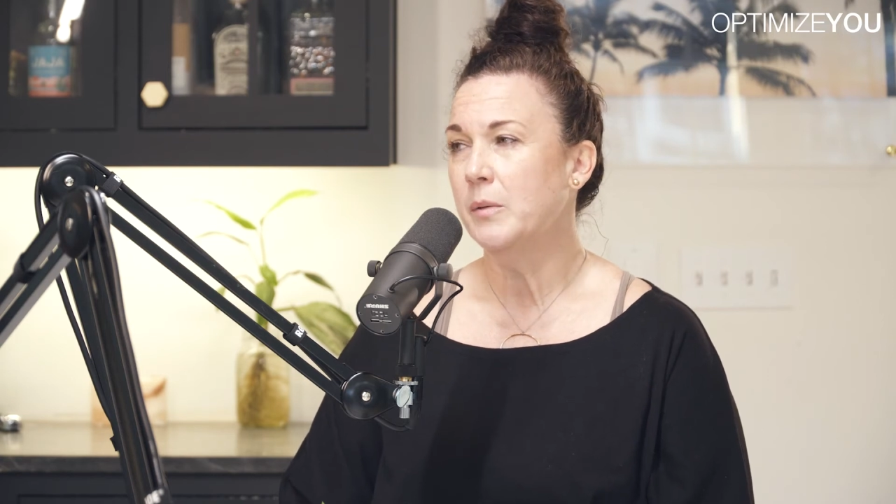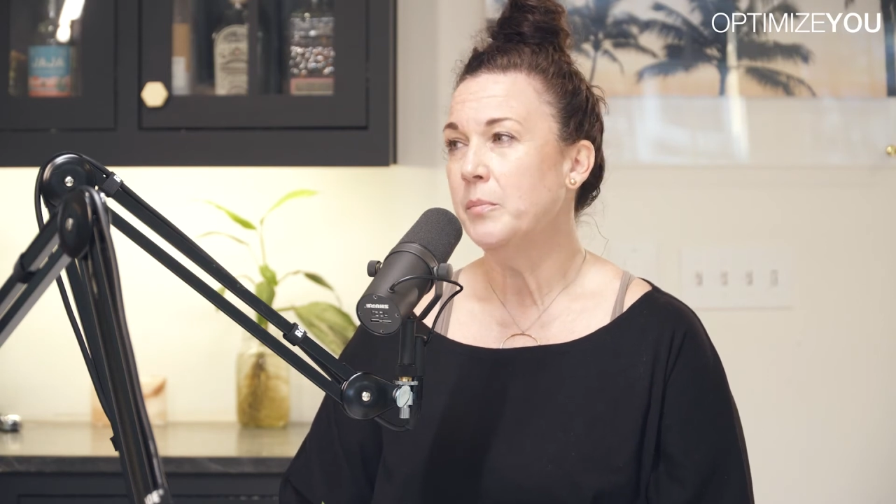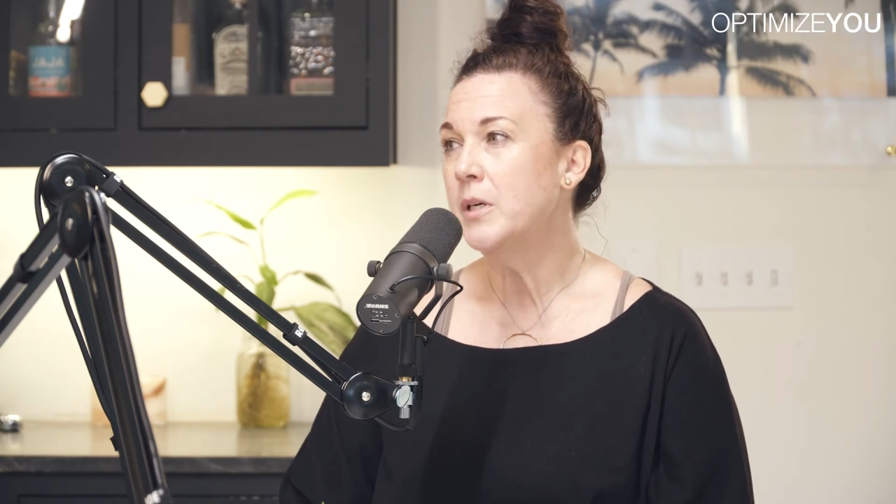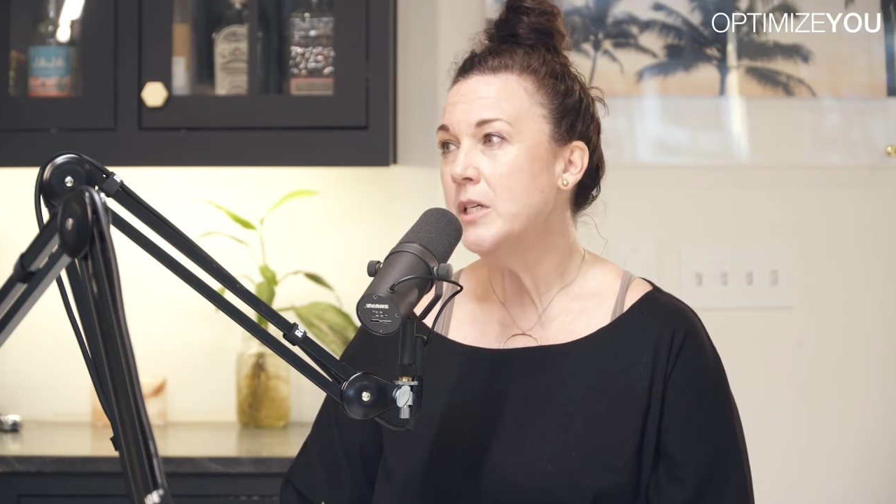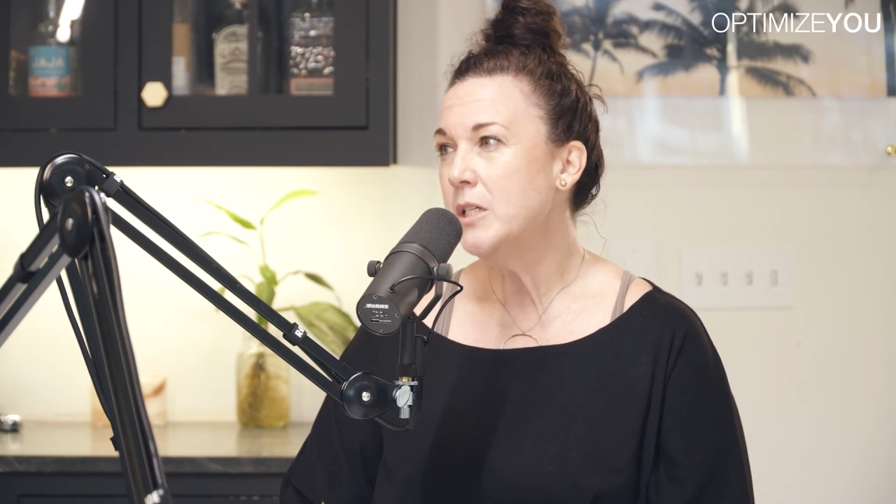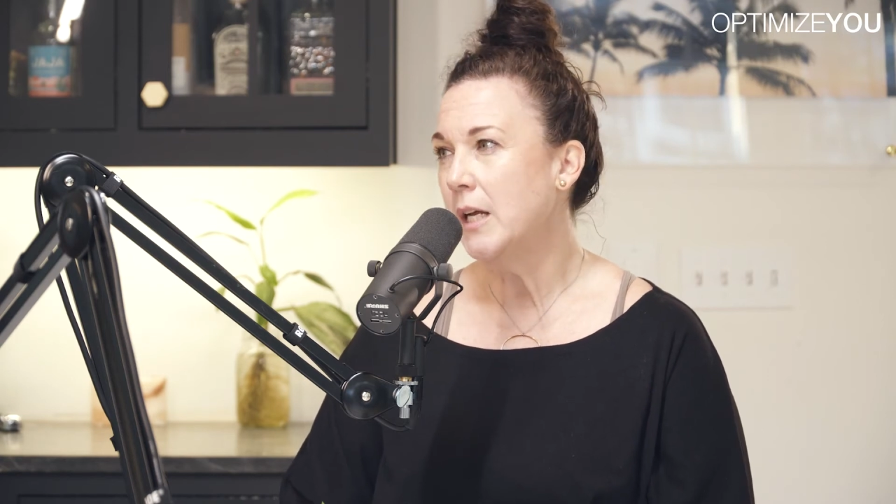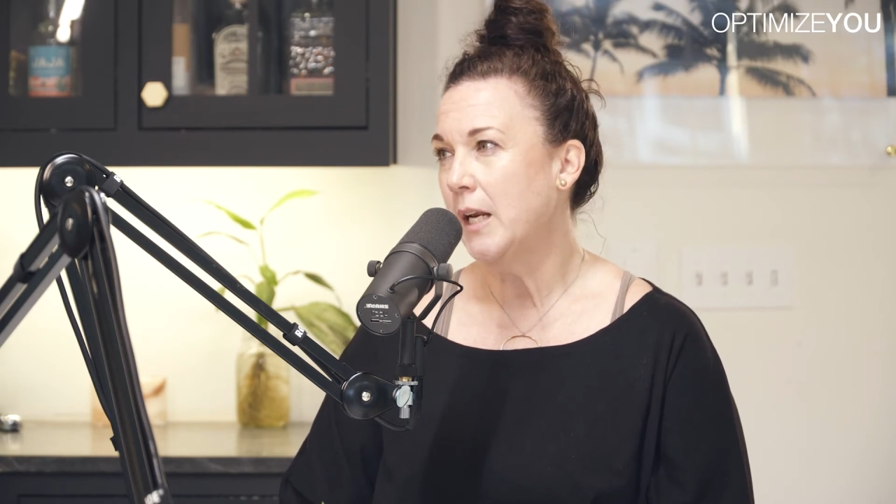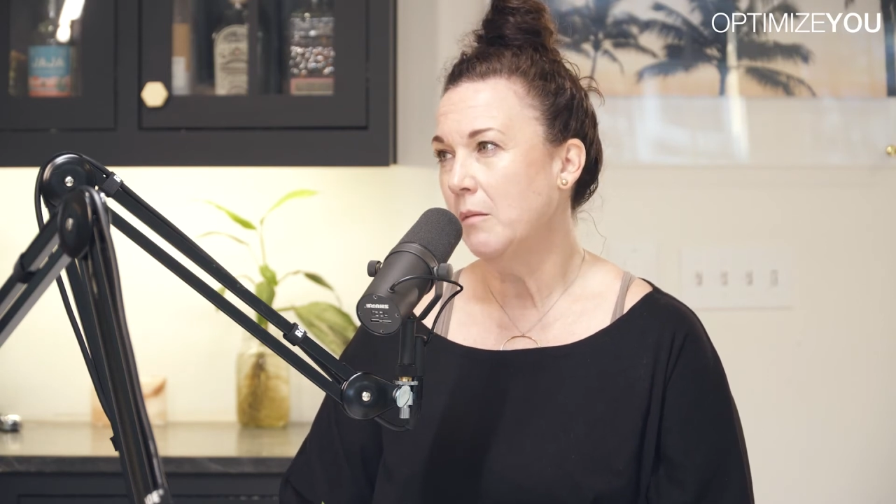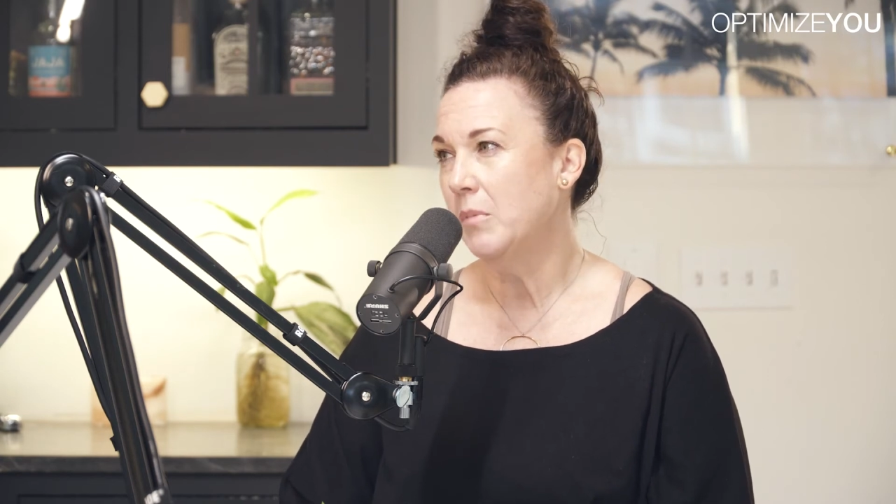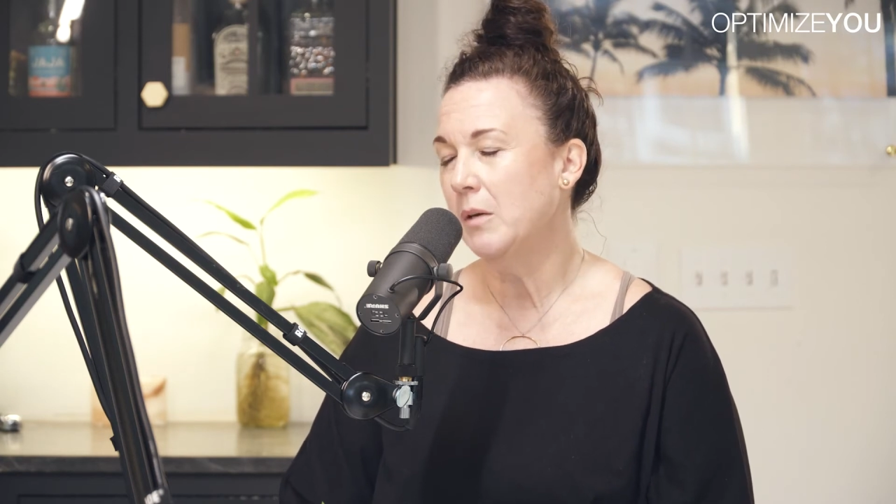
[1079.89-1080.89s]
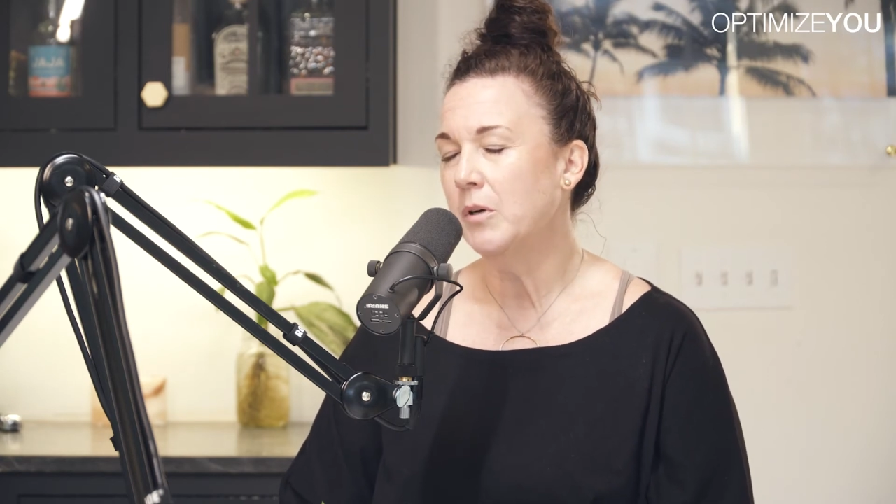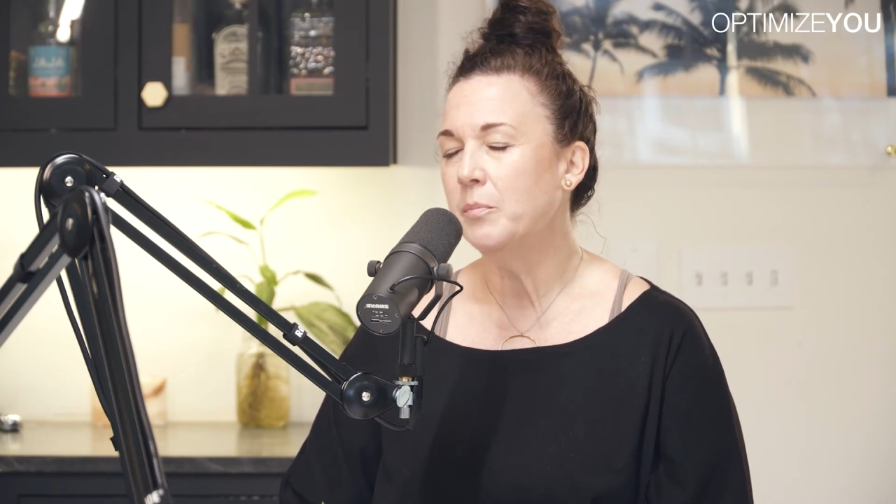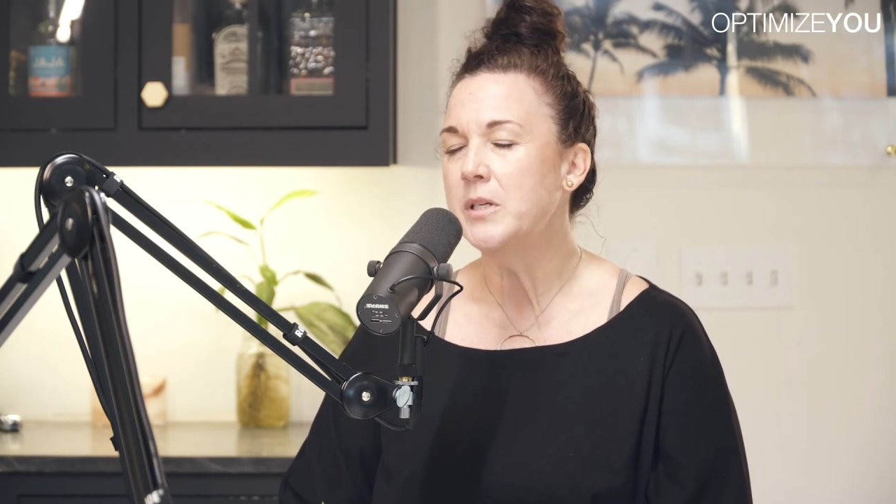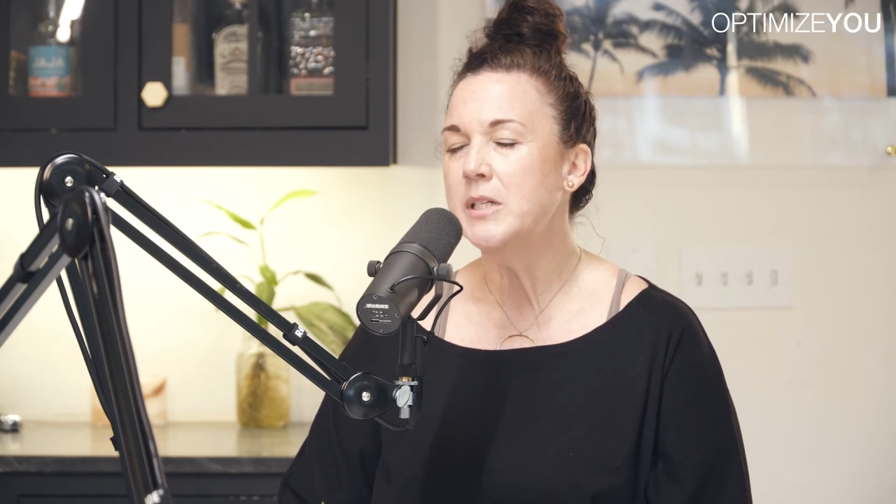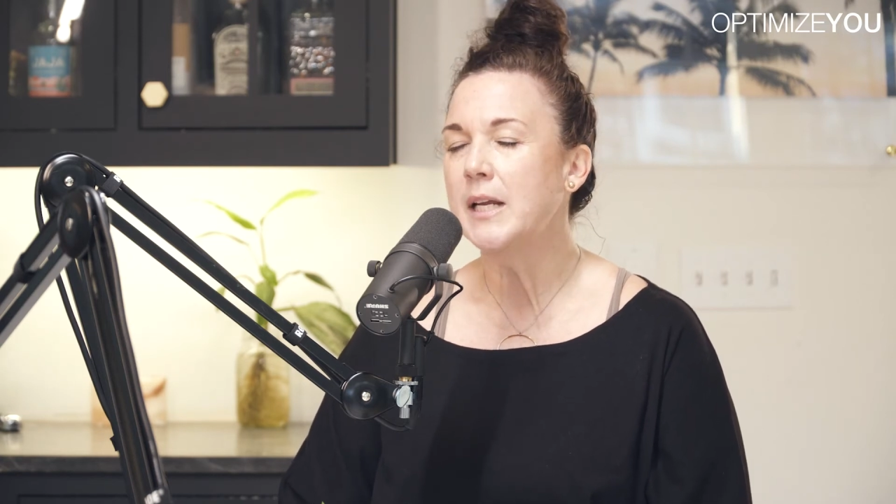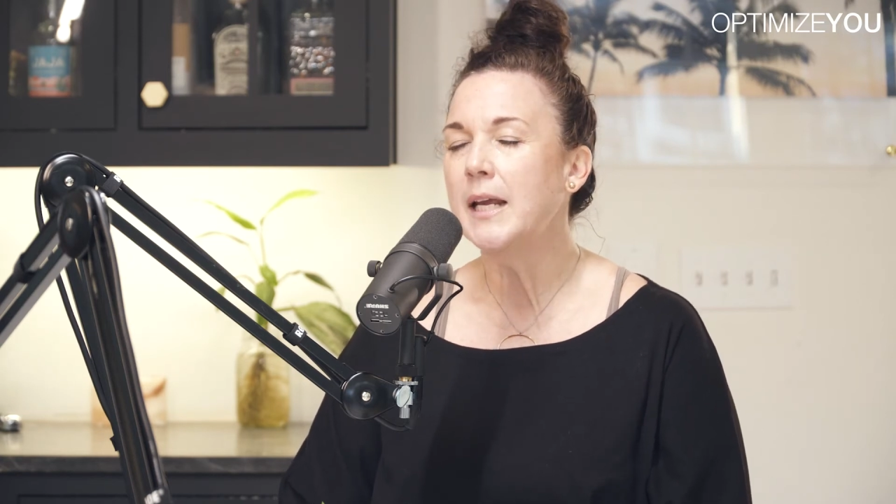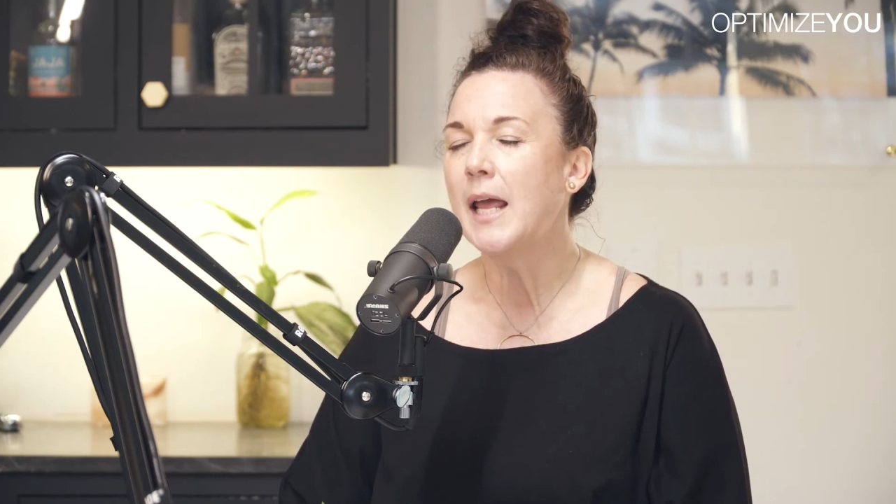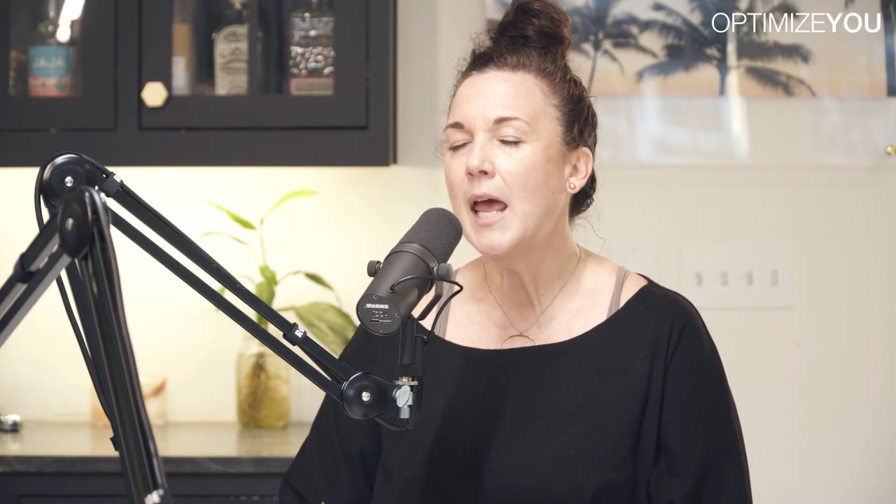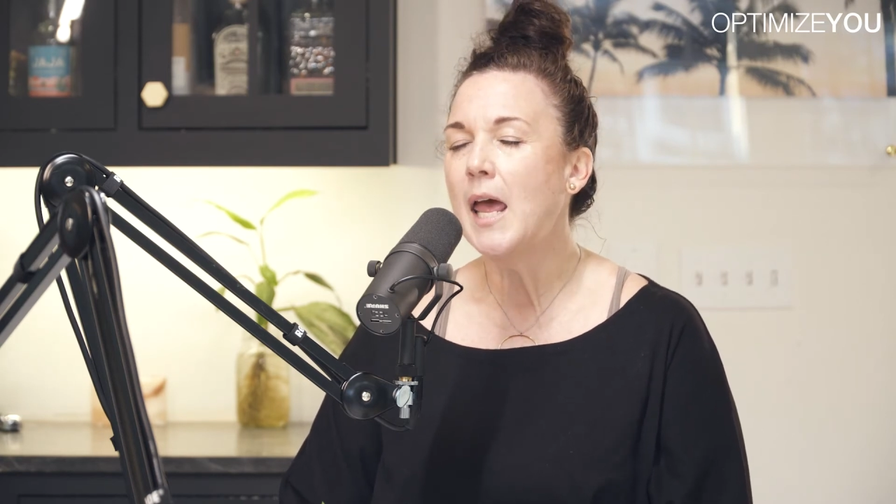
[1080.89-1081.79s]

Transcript: appreciating